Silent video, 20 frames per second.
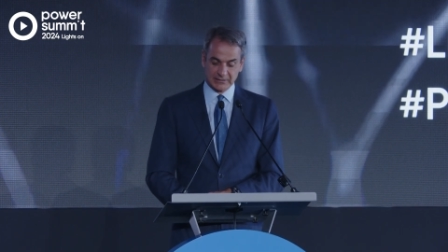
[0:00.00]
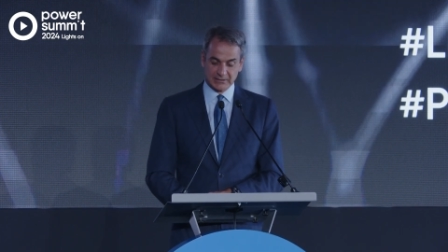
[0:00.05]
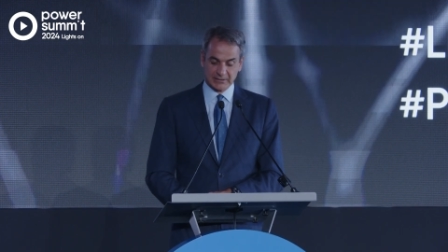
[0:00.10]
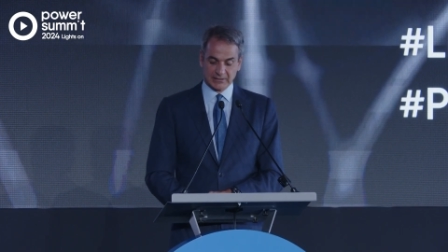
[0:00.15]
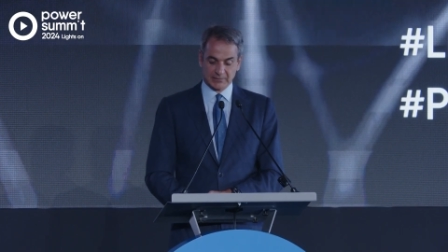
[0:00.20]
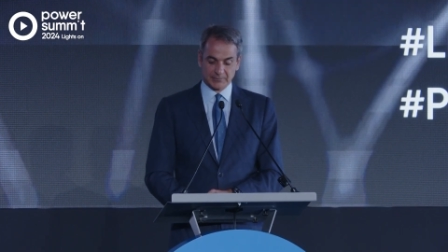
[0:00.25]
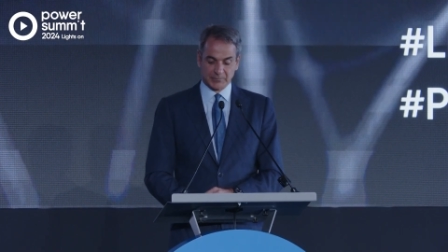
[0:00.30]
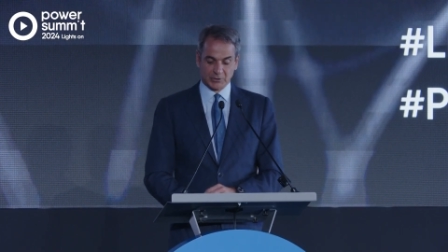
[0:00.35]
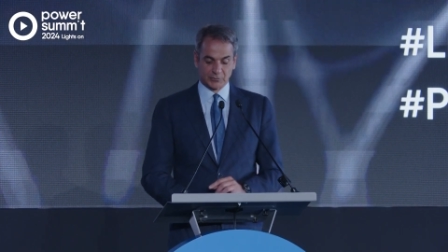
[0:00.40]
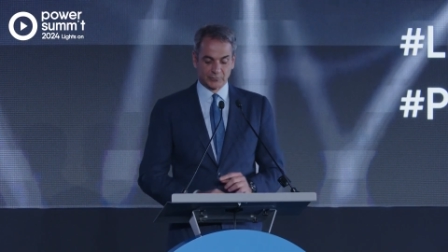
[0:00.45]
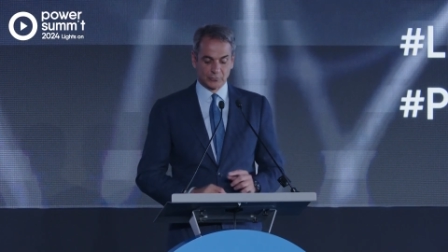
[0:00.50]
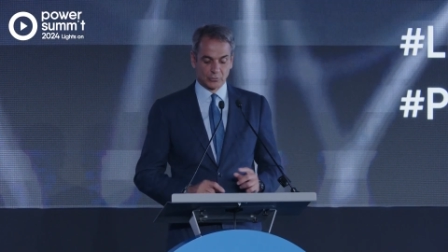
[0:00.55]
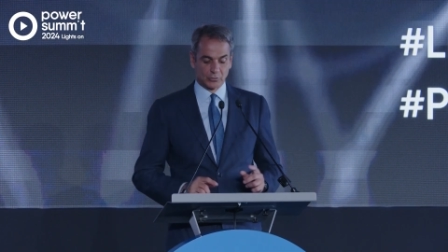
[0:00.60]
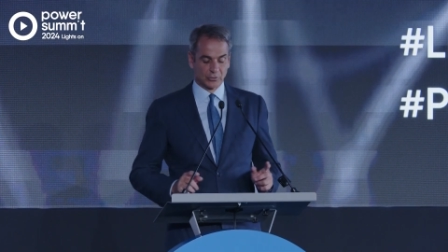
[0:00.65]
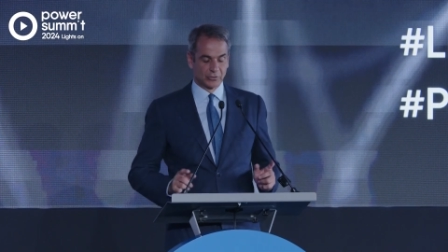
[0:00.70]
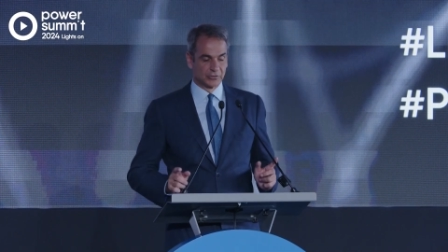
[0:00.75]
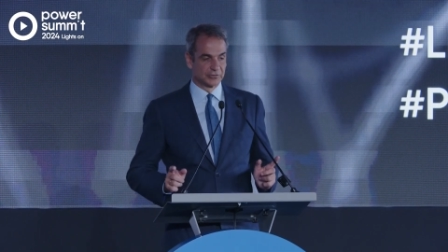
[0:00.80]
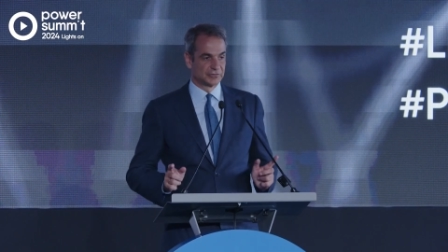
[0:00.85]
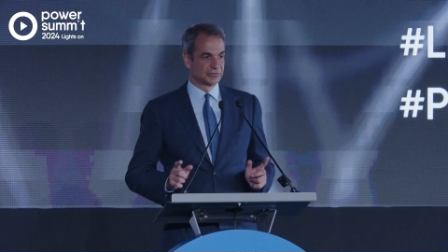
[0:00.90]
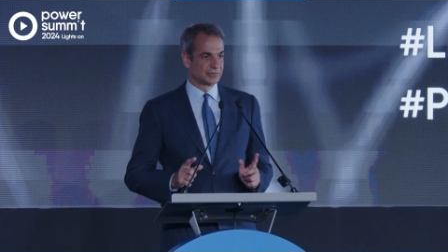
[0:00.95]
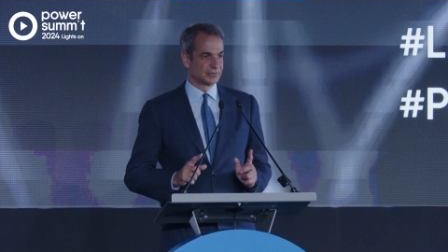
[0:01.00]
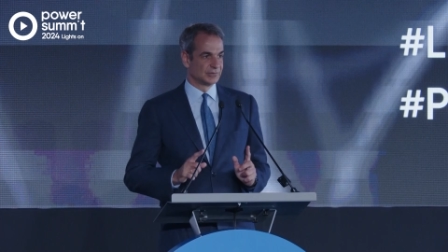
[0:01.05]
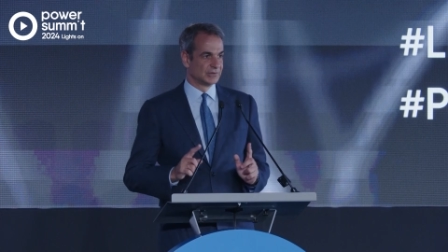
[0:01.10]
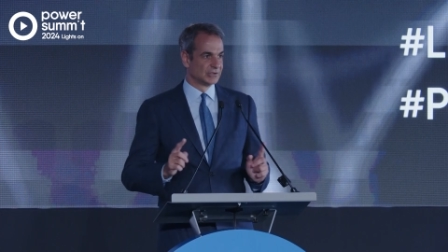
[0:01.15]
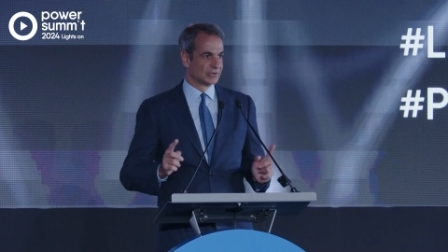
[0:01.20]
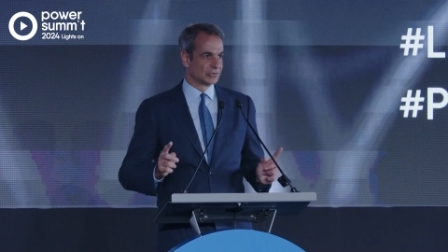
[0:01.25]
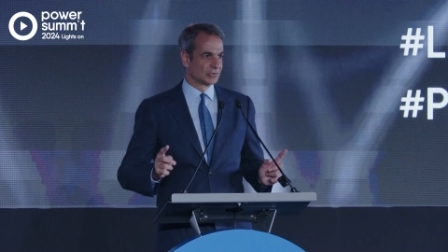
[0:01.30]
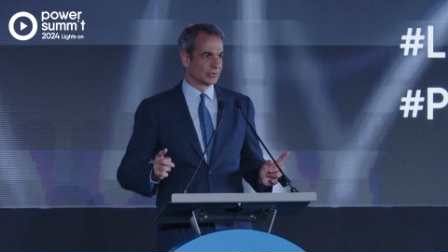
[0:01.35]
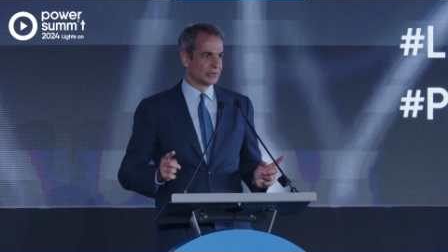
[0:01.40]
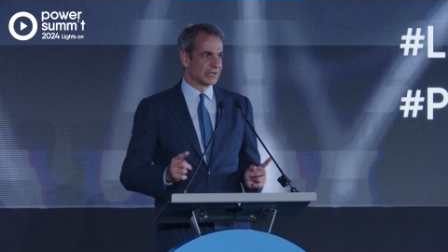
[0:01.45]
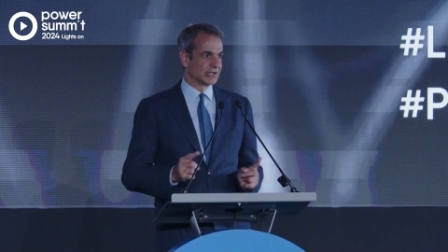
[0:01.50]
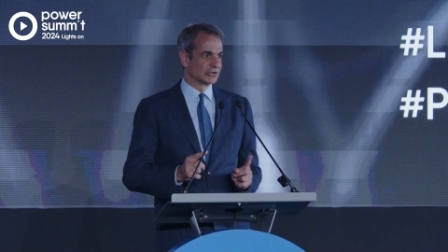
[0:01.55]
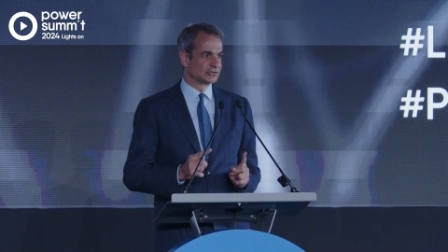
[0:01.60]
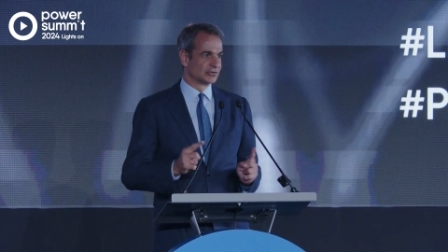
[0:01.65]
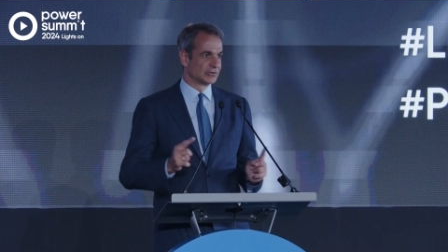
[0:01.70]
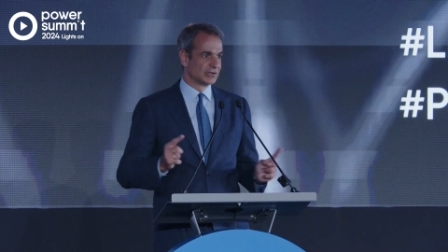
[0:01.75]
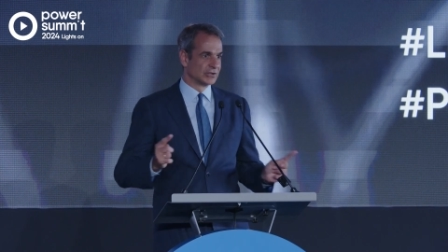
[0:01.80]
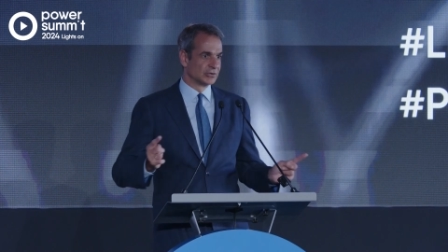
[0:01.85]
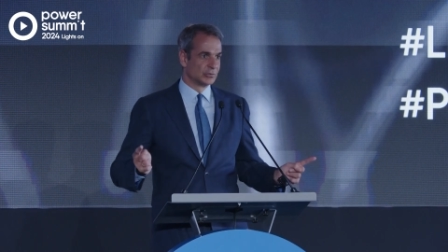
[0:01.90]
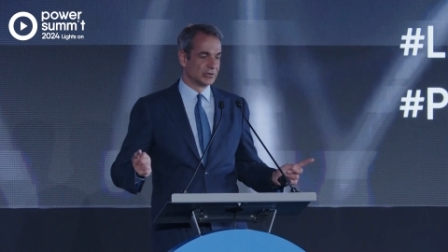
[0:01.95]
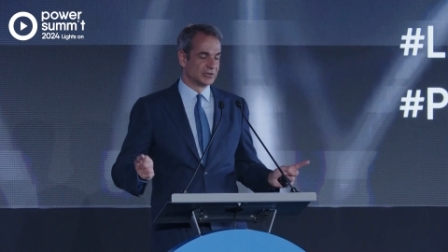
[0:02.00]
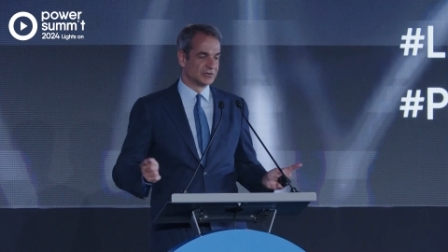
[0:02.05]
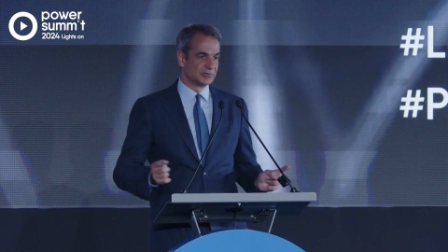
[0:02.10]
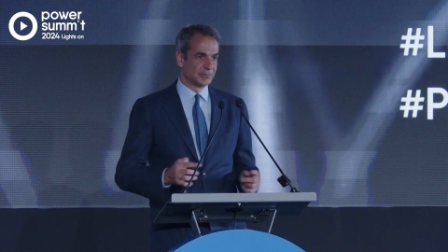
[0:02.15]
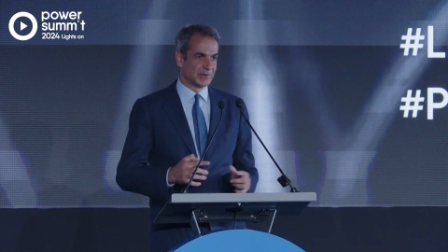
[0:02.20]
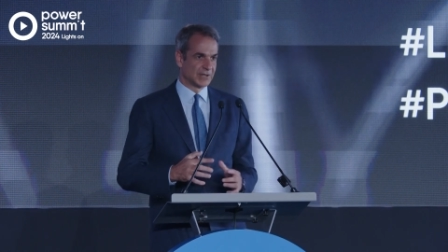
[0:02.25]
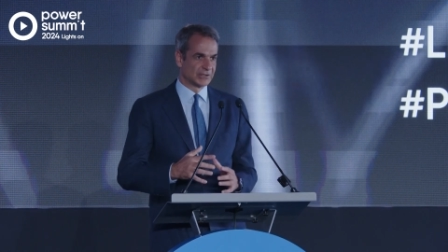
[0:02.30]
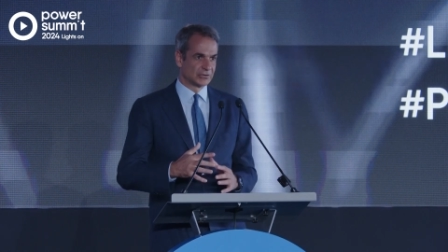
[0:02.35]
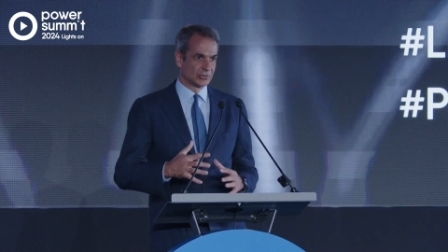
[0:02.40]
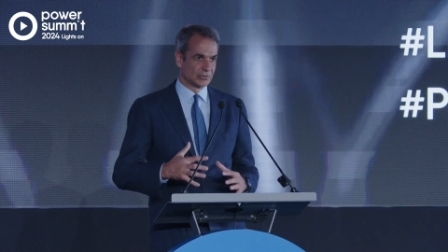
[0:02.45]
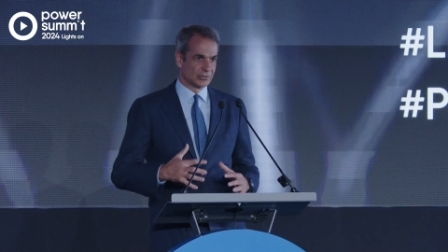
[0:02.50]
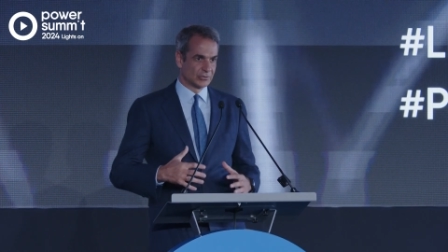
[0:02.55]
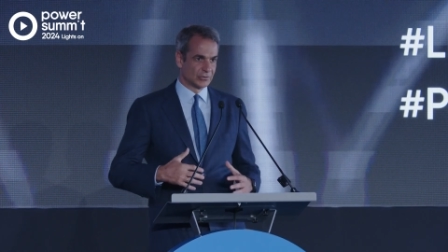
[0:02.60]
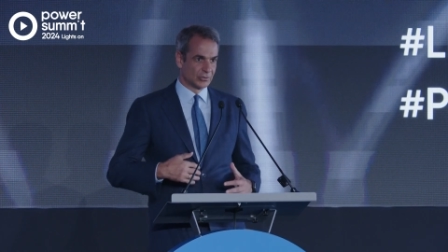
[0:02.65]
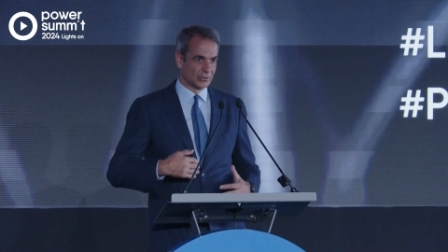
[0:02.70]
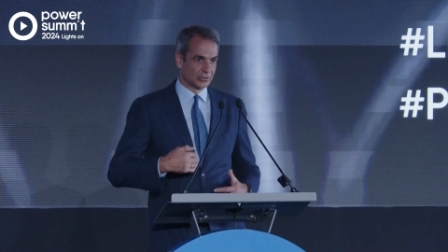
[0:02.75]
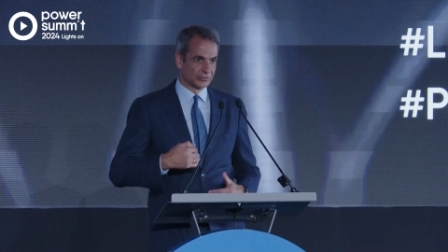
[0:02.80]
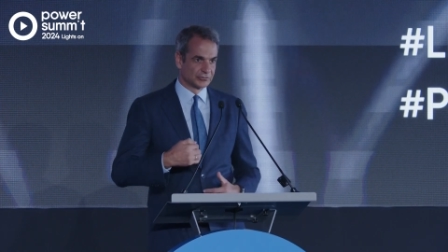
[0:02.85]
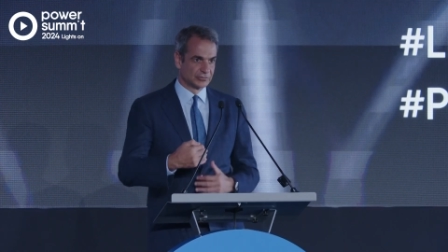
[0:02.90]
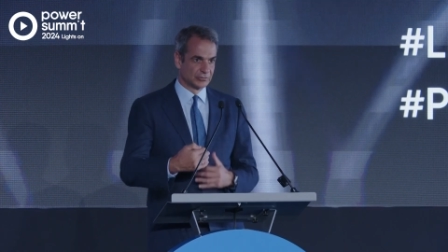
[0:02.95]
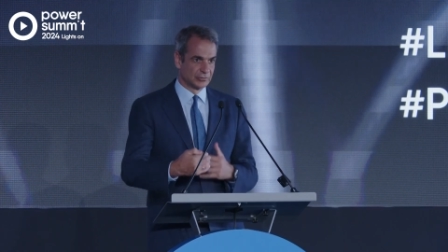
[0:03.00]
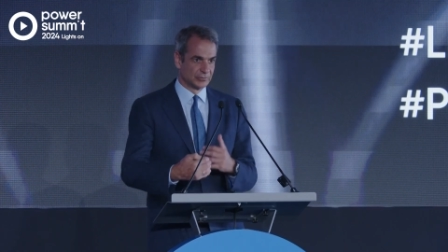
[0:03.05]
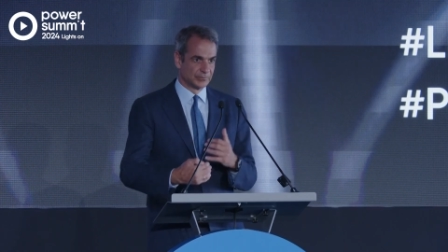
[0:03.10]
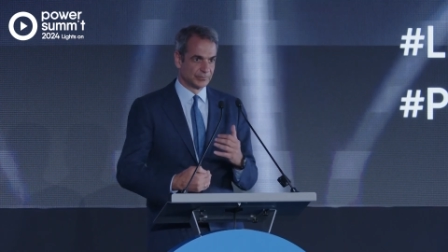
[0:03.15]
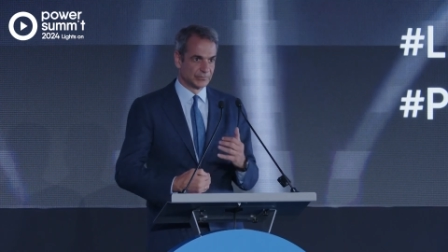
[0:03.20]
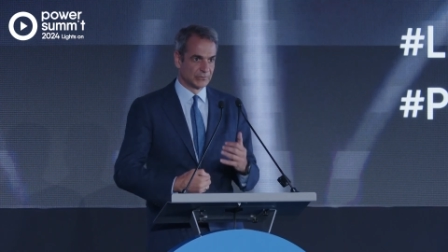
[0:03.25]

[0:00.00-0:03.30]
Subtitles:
But of course, interconnection and grids matter also